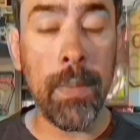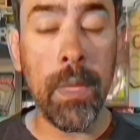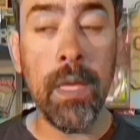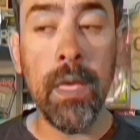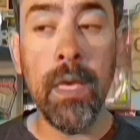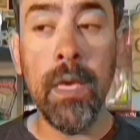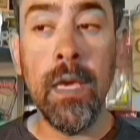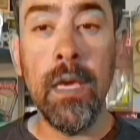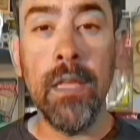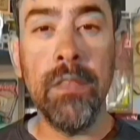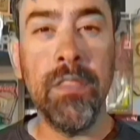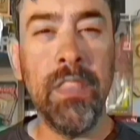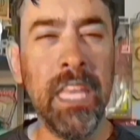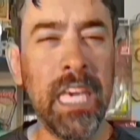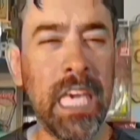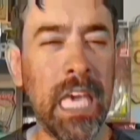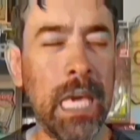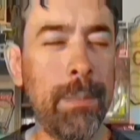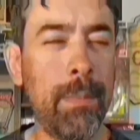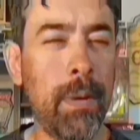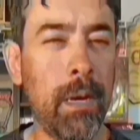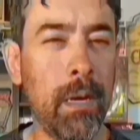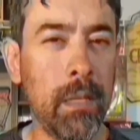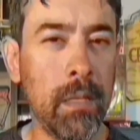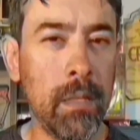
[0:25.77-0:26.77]
thinking
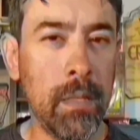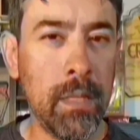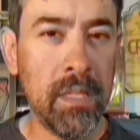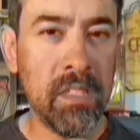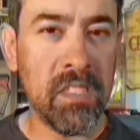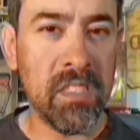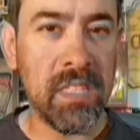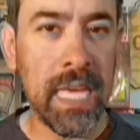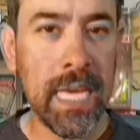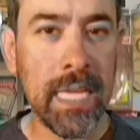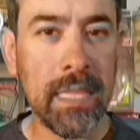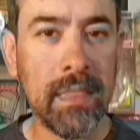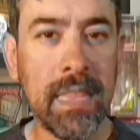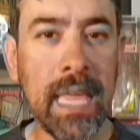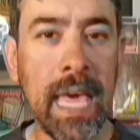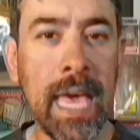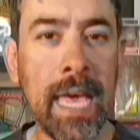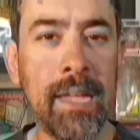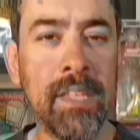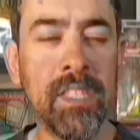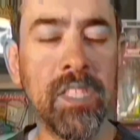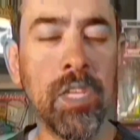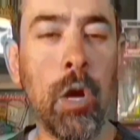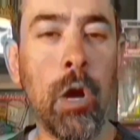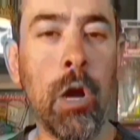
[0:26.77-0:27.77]
about a list like that, it's
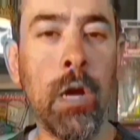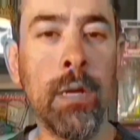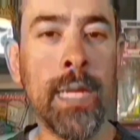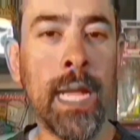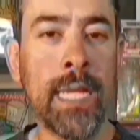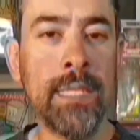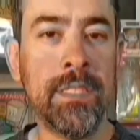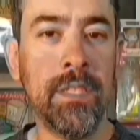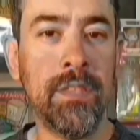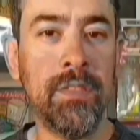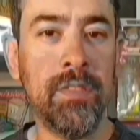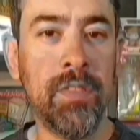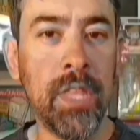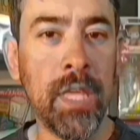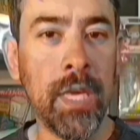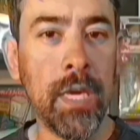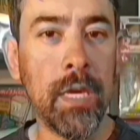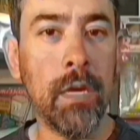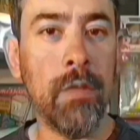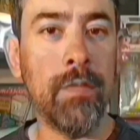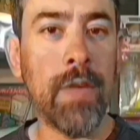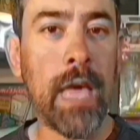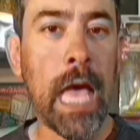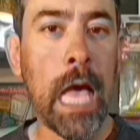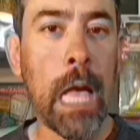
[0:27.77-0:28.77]
hard not to think of
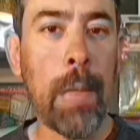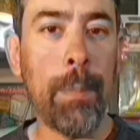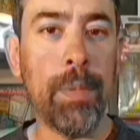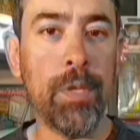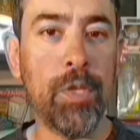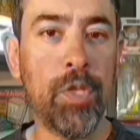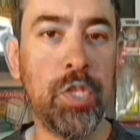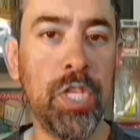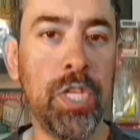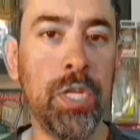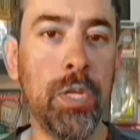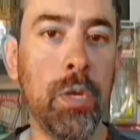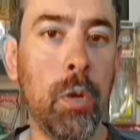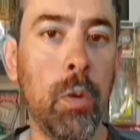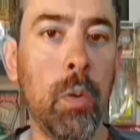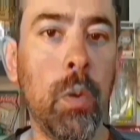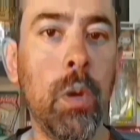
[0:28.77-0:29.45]
Al Pacino